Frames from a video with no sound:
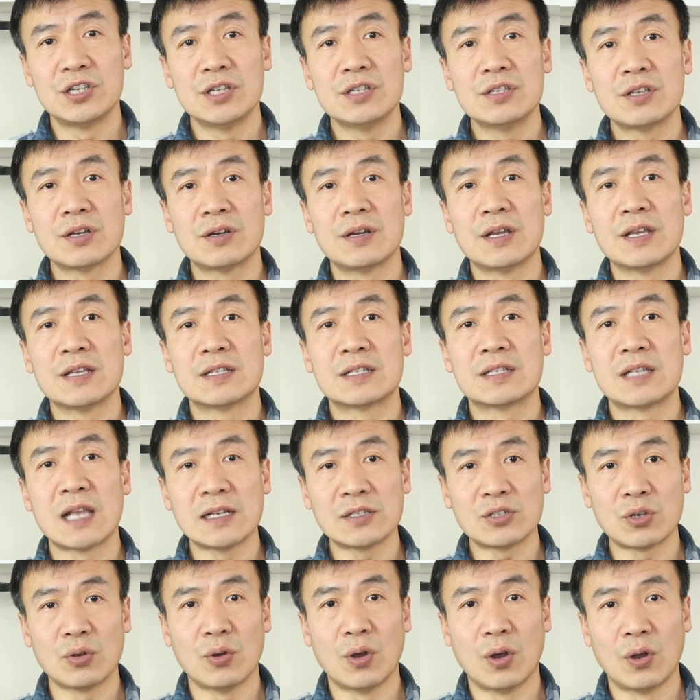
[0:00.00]
ginger
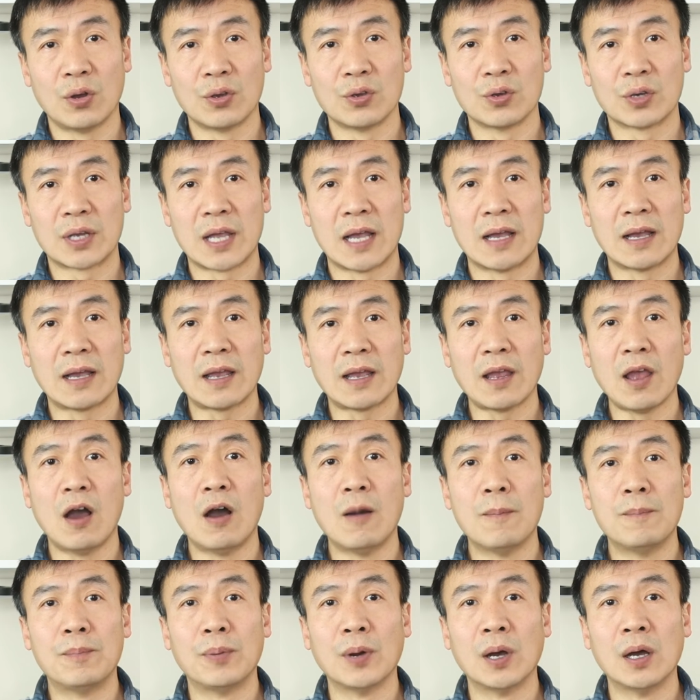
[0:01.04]
essential oil can
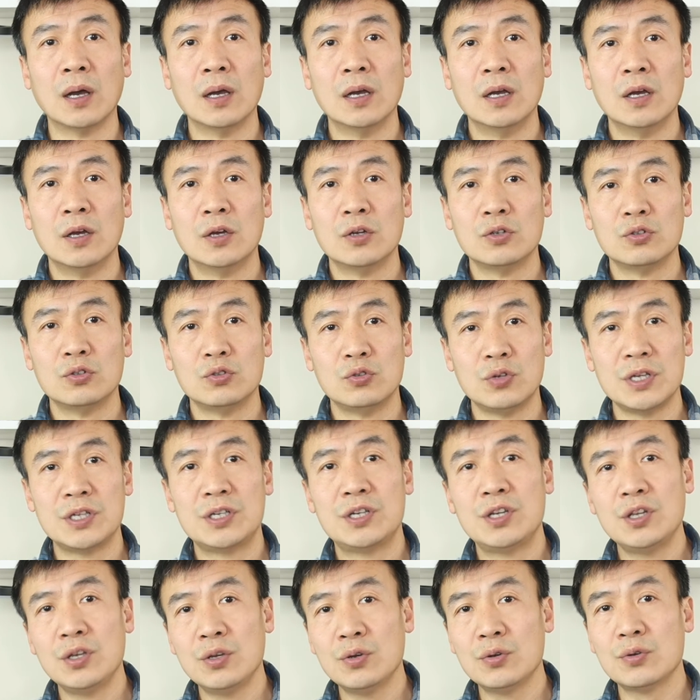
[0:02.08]
help uh,
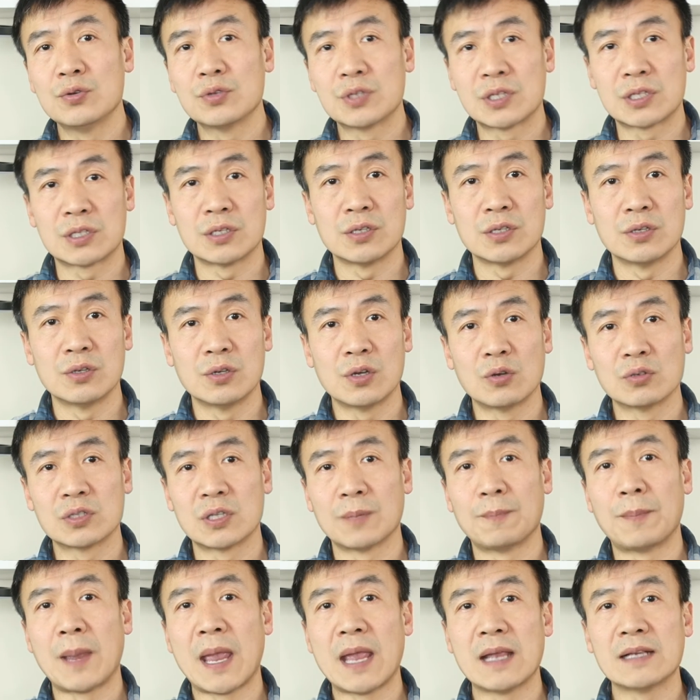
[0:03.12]
reduce, you know,
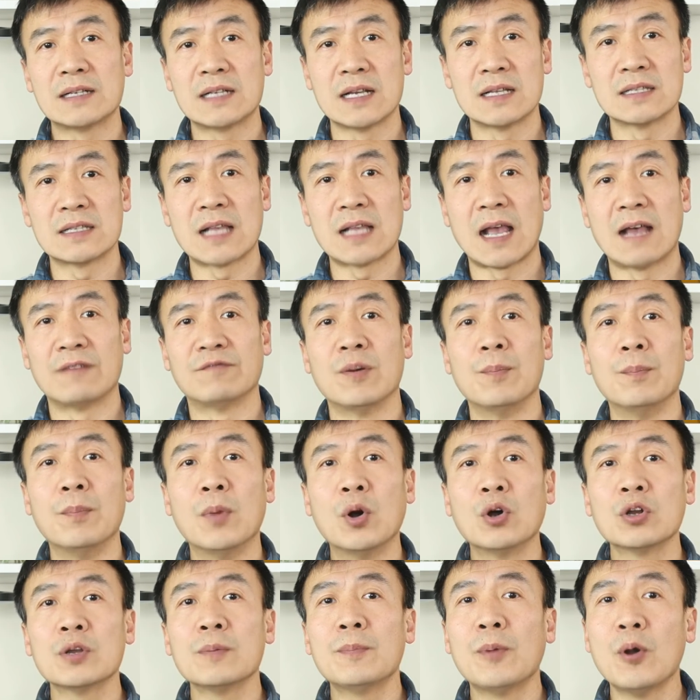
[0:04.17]
the patients have uh,
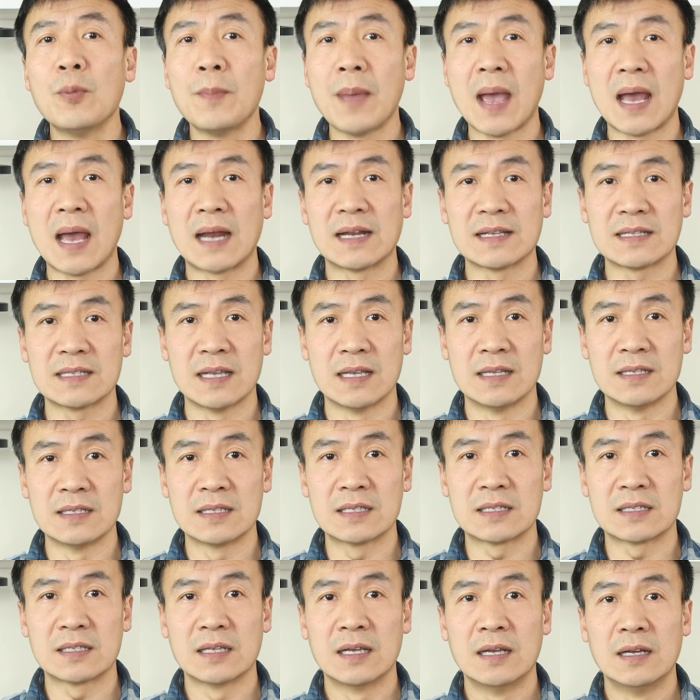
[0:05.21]
multiple
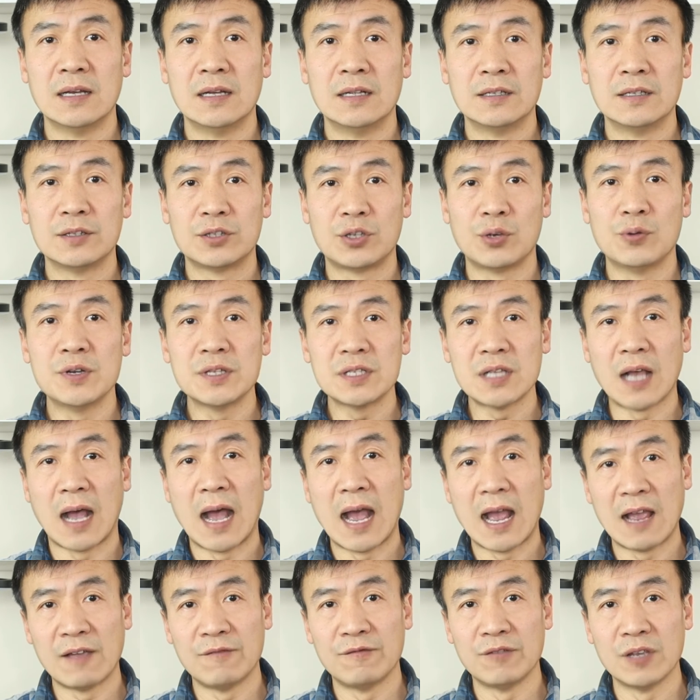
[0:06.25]
medicines during the
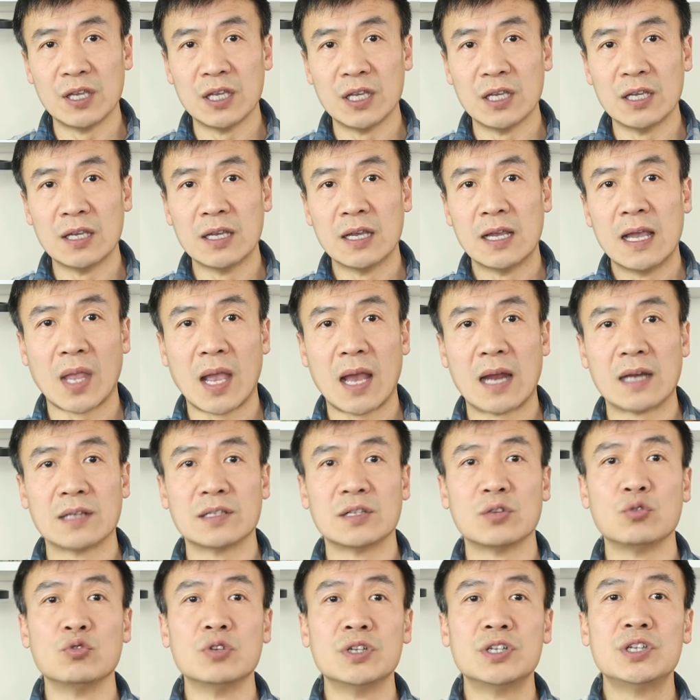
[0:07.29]
IV
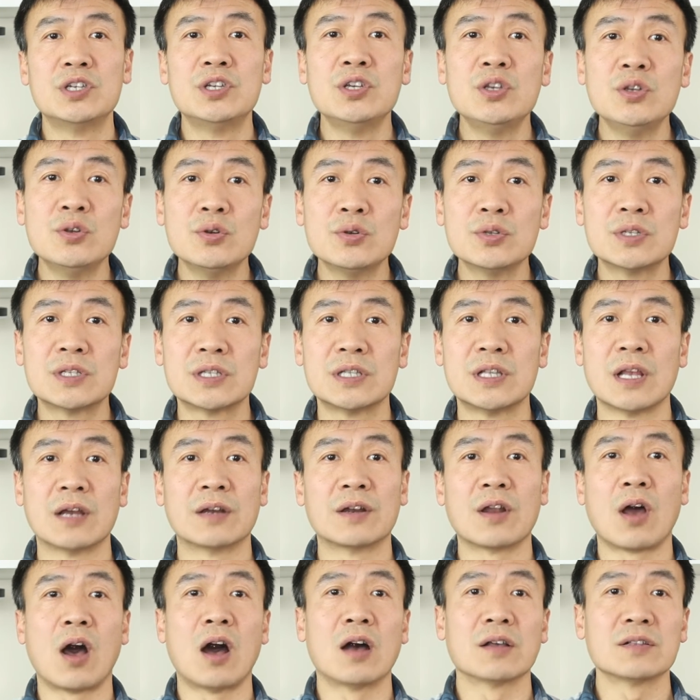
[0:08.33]
and they reduce
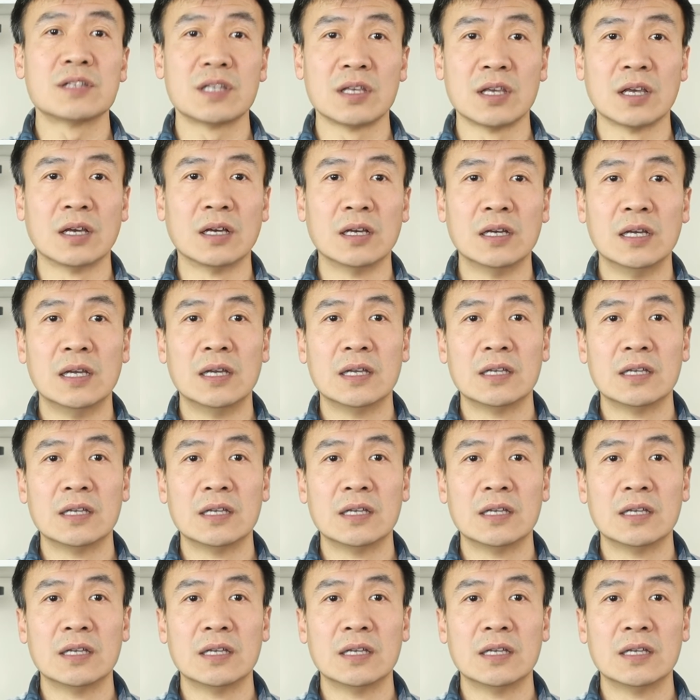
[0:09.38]
their nausea,